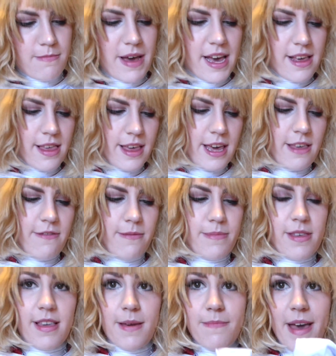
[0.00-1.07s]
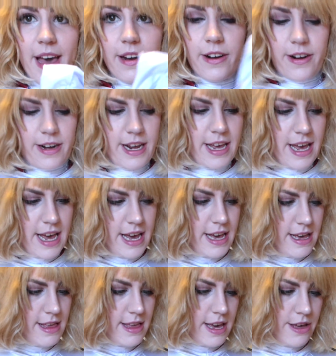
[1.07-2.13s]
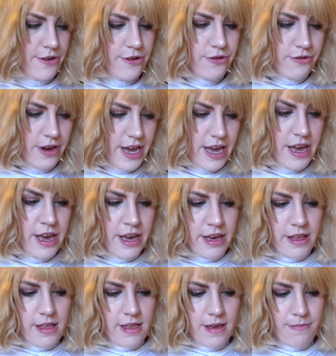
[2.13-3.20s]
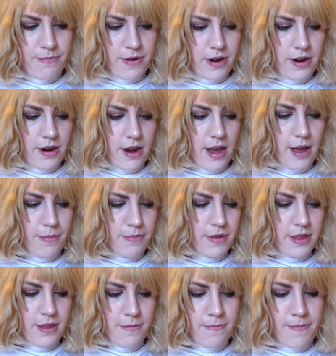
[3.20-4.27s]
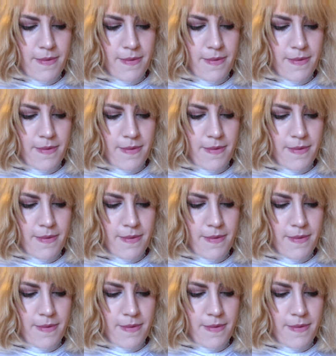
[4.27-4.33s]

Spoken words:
the mask is from the same pattern. It has a straight zipper up the